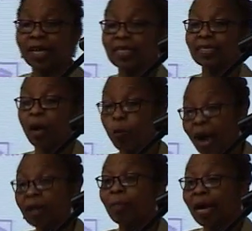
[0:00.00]
That is, I
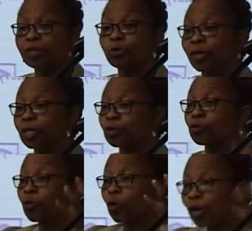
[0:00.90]
want my students
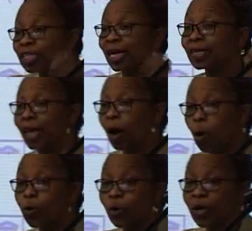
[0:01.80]
to construct their
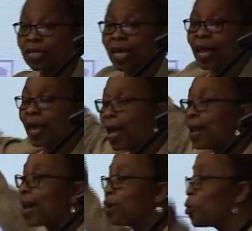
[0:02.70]
own knowledge.
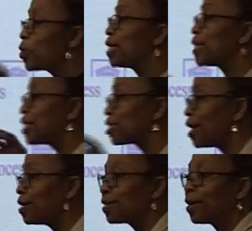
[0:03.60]
And I know that as
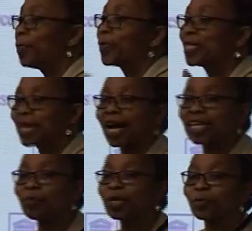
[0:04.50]

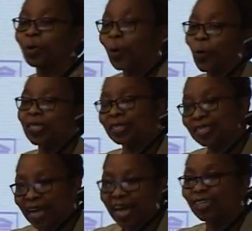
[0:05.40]
academics, we always
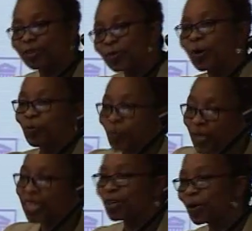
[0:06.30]
try to
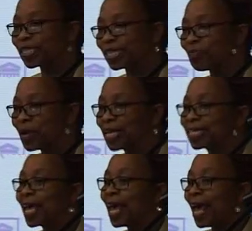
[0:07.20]
put theories in
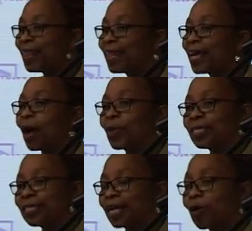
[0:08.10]
place. And then now,
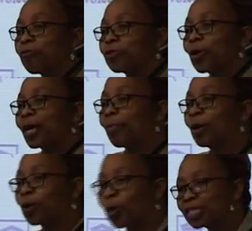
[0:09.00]
instead of talking
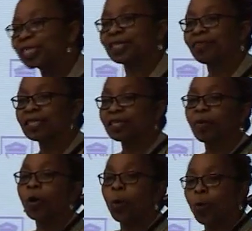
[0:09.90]
about
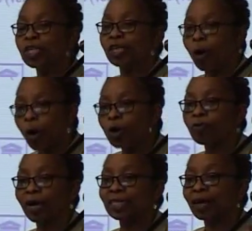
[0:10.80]
constructivism, which all
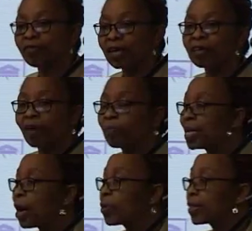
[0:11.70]
of us are very
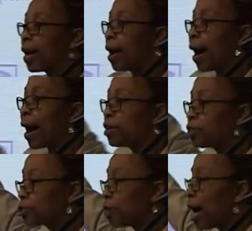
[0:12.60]
familiar with, I
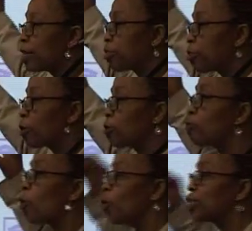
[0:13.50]
thought
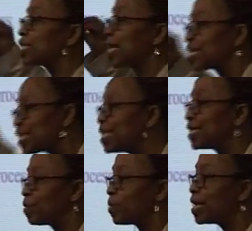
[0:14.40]
of
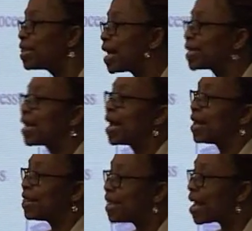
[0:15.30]
constructionism in that
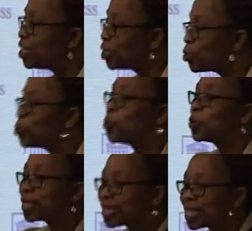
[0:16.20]
they
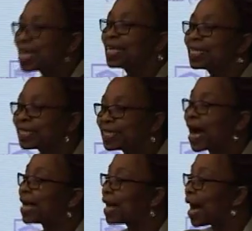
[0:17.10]
do things
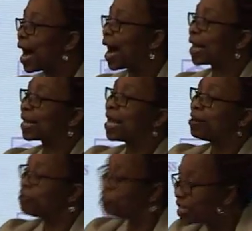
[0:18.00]
that are
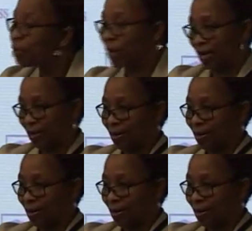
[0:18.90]
visible.